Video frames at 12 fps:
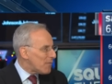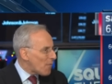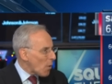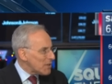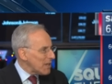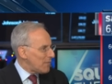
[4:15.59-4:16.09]

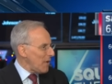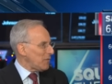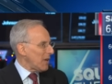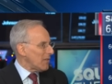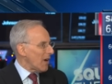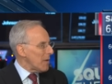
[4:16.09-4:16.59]
14,
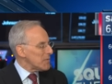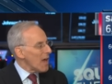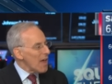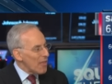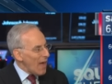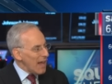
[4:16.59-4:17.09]
15 times.
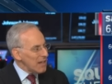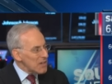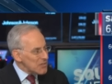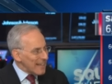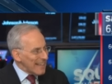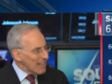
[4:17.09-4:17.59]
That
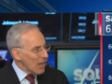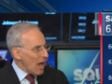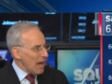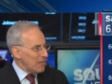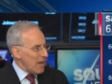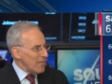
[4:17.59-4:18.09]
is in
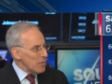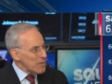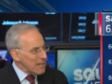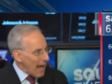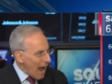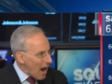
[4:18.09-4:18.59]
line, David, with
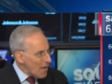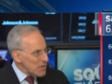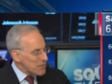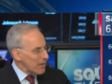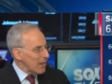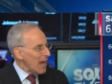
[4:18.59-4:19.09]
the
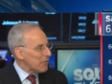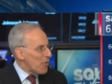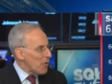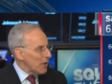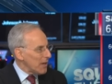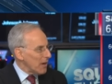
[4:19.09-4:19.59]
average for the last
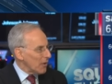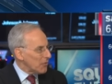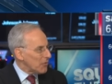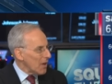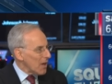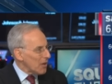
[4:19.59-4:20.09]
30
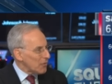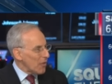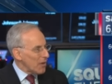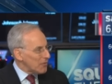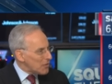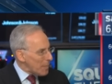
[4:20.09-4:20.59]
years. So
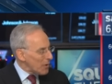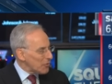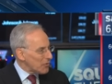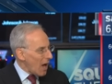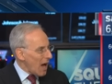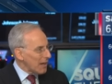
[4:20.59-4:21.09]
the typical
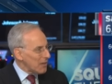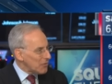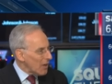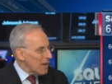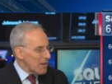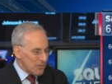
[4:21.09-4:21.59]
stock
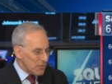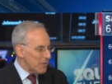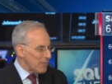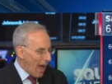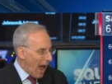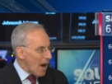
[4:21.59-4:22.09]
is sort
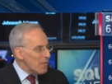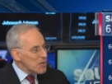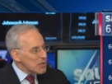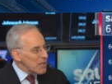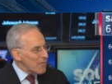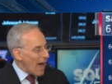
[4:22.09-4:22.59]
of
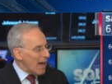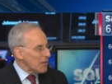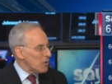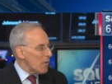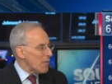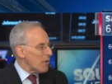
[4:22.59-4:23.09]
averagely
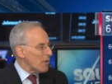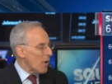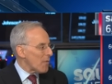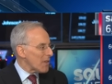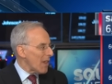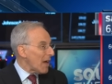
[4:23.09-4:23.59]
valued over,
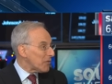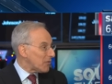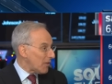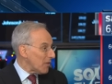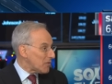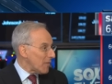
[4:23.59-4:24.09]
over the
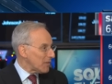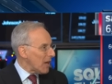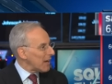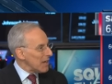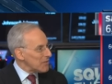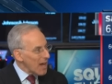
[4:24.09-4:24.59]
last uh, several
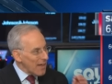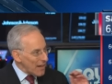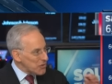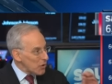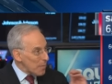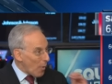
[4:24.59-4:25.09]
decades.
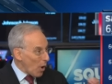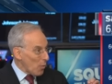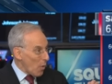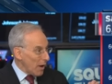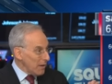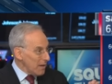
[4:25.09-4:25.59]
That's sort of part
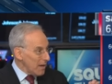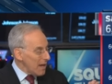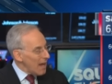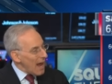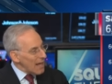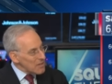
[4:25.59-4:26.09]
one.
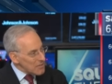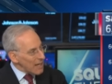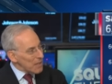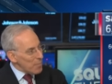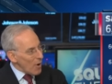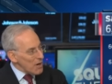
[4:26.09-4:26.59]
And the
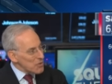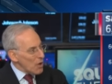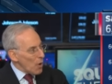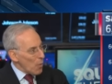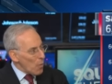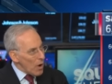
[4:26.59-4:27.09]
second part is
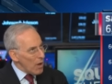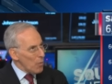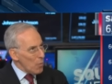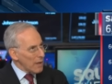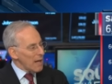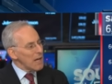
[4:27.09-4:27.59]
well,
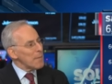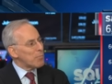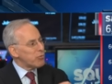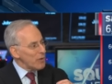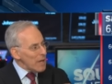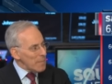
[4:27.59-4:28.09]
what kind of
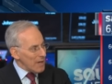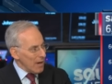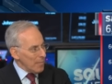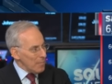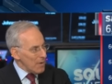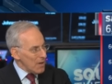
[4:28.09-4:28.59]

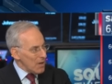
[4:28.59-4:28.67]
premium